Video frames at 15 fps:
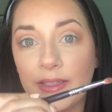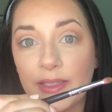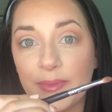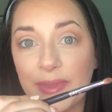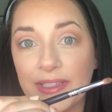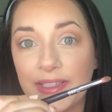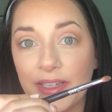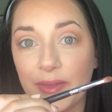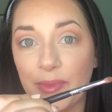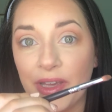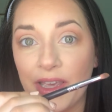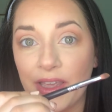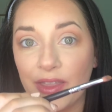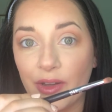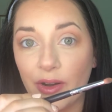This is my Sigma
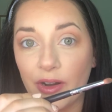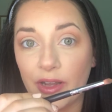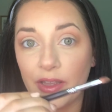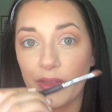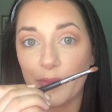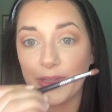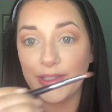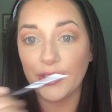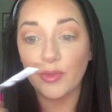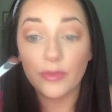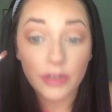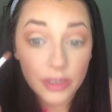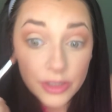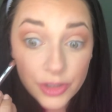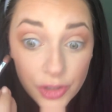E30, the pencil
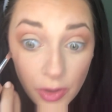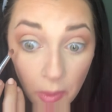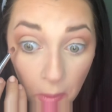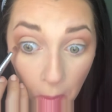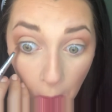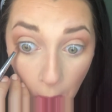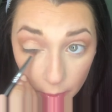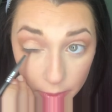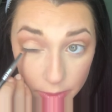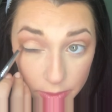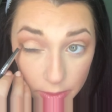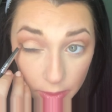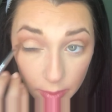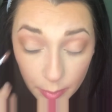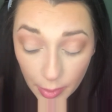brush. We're
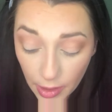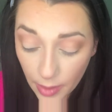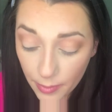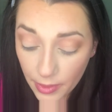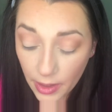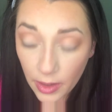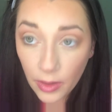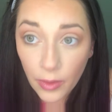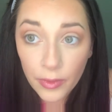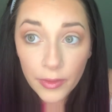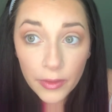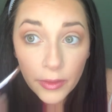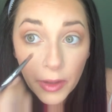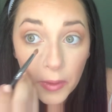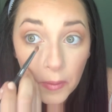just gonna pop that on the
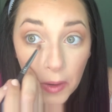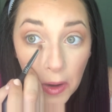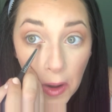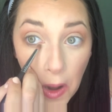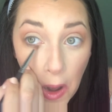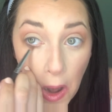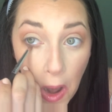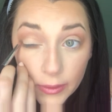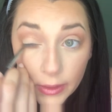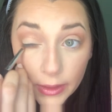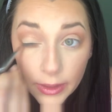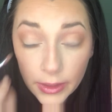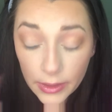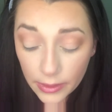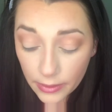lower
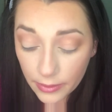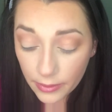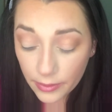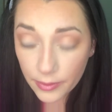lid.